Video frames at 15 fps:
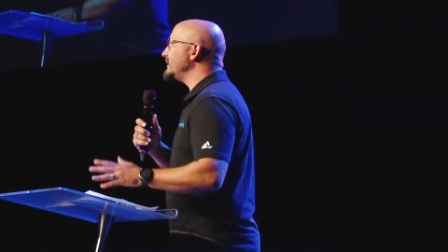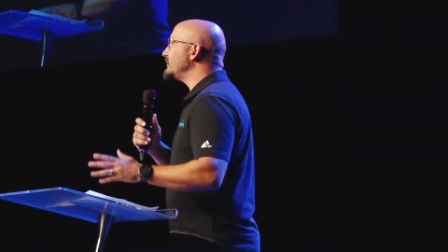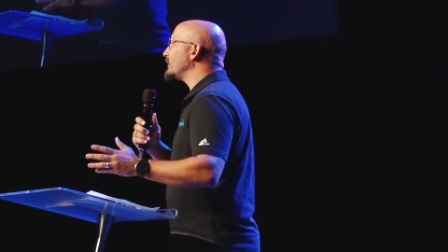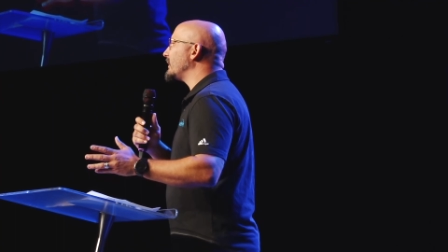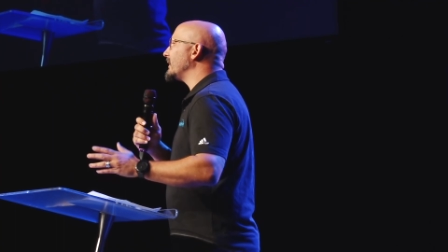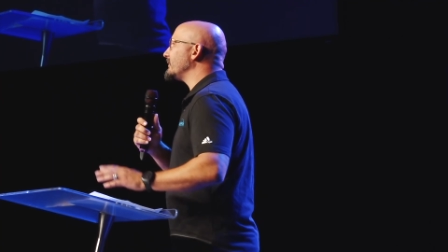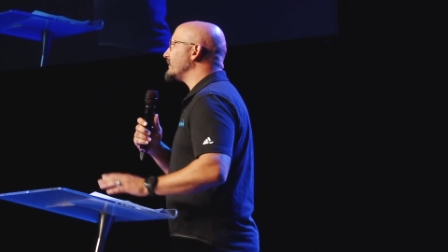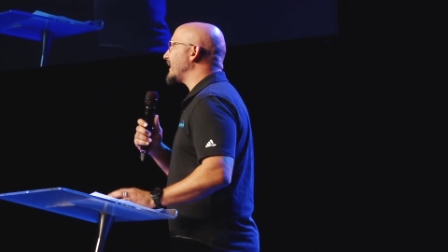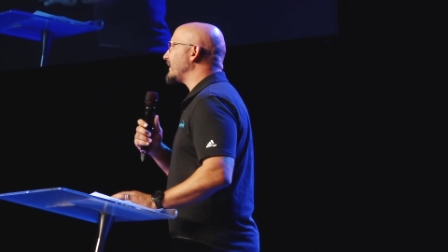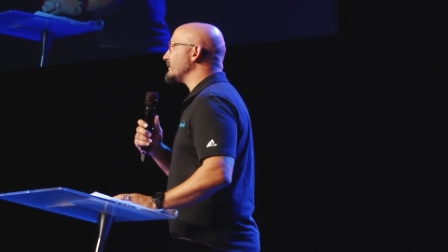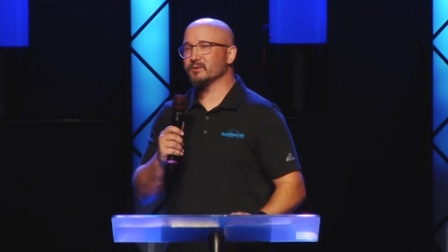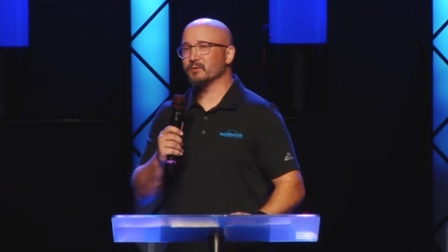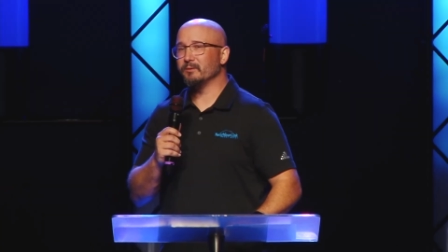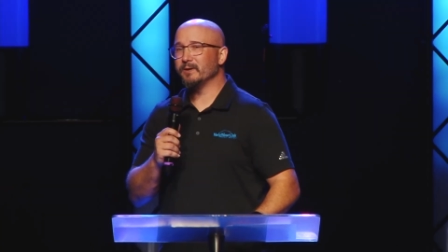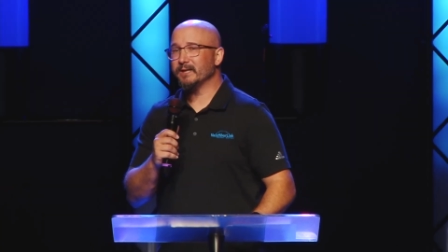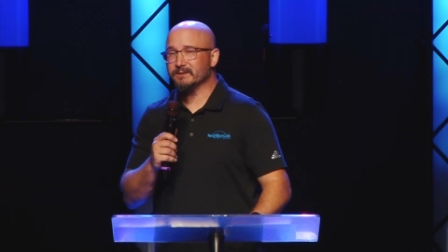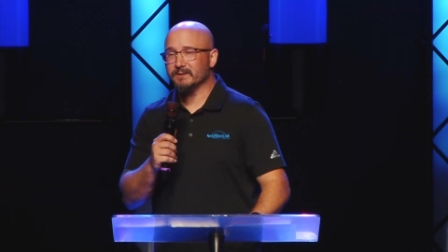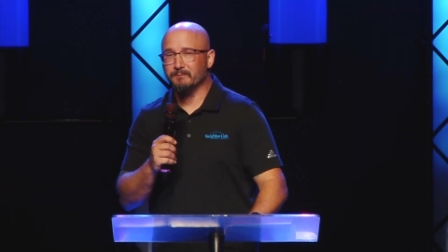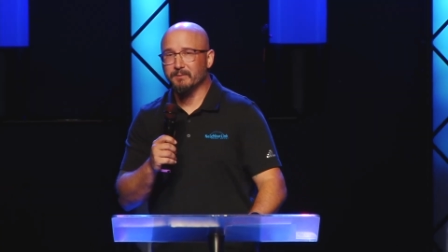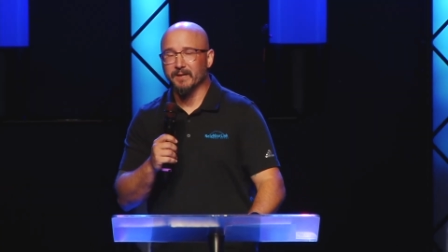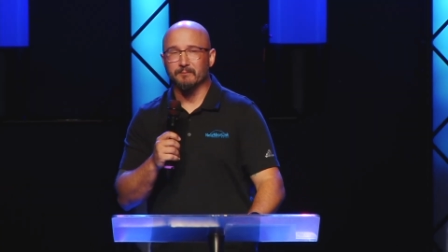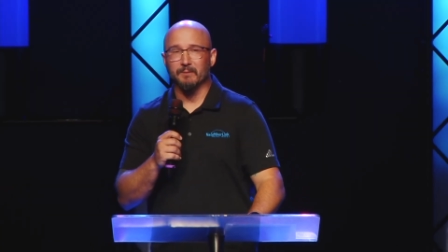to 100 hours a week to
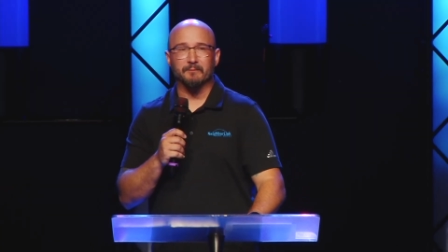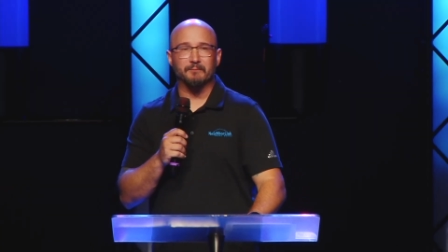pay my